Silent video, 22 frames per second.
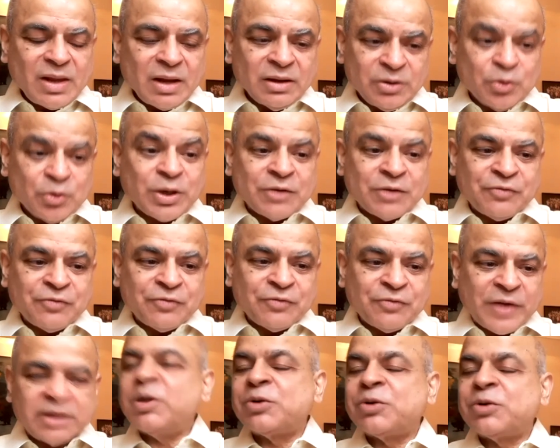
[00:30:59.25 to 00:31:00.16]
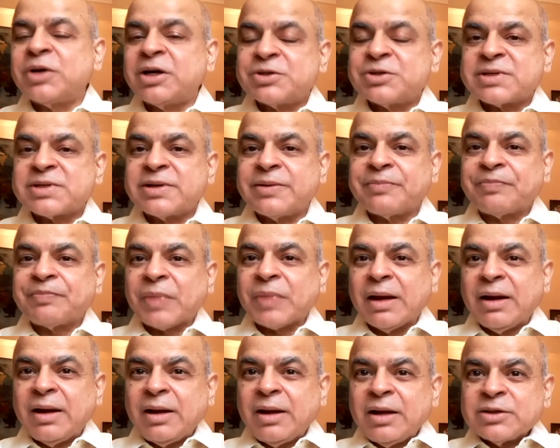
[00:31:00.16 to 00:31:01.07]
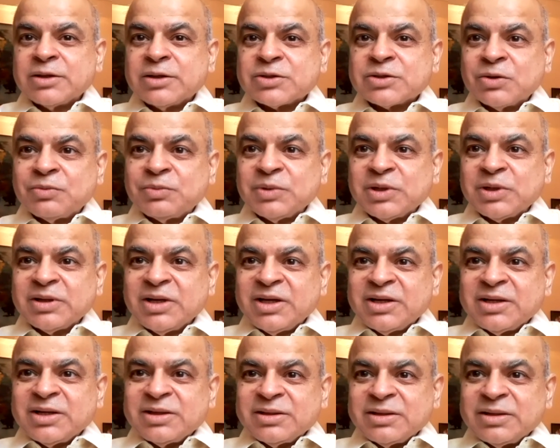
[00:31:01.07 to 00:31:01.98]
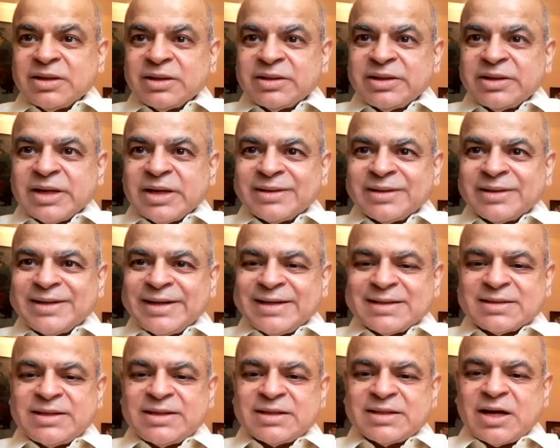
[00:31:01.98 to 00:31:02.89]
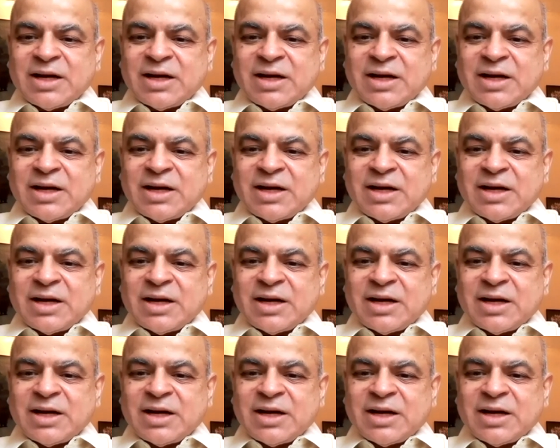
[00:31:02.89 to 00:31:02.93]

You can find about, I should say. So these